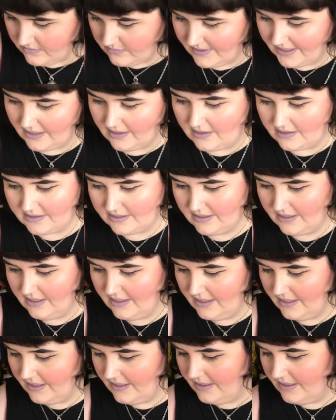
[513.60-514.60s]
Oh my god.
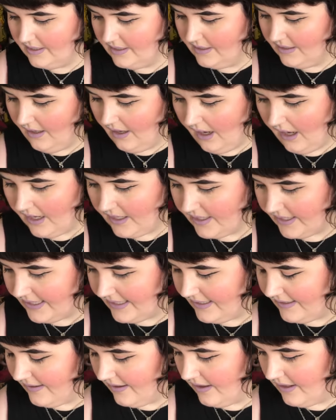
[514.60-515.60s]
Pedant about it.
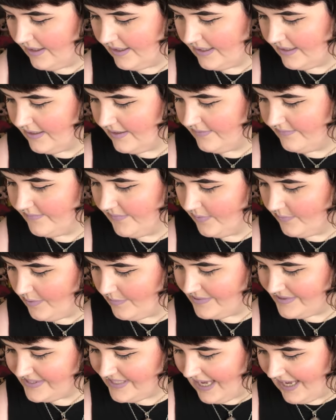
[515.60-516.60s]
I am
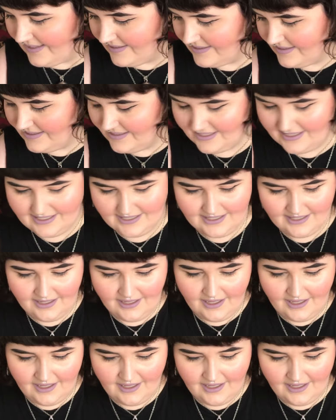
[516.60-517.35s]
obsessed.